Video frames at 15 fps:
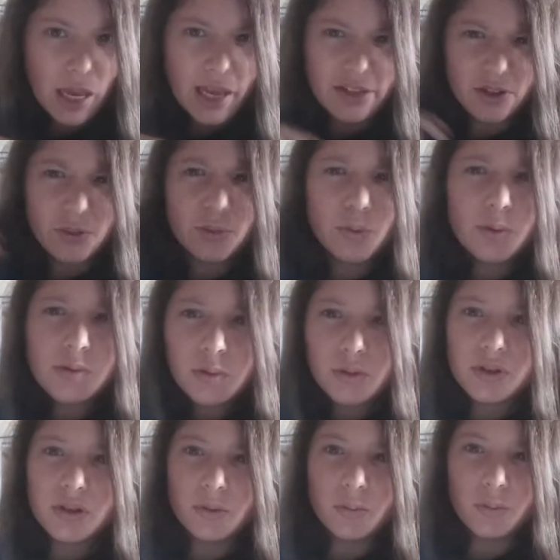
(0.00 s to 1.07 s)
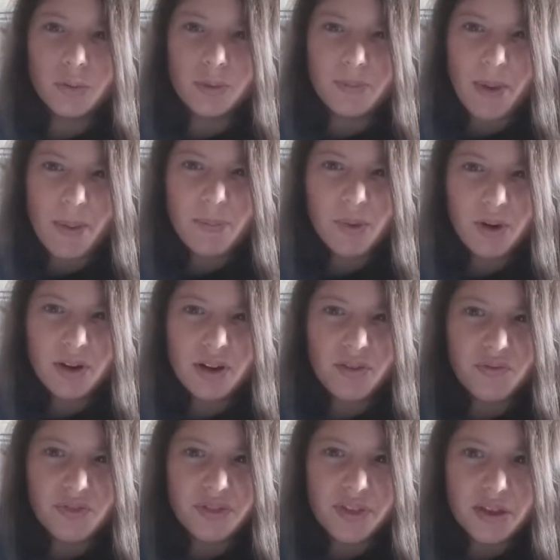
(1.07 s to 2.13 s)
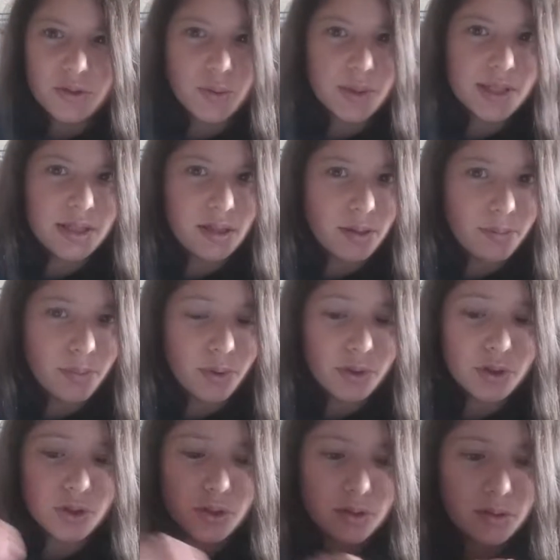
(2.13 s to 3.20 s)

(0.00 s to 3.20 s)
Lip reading: I don't really remember if this was in the book.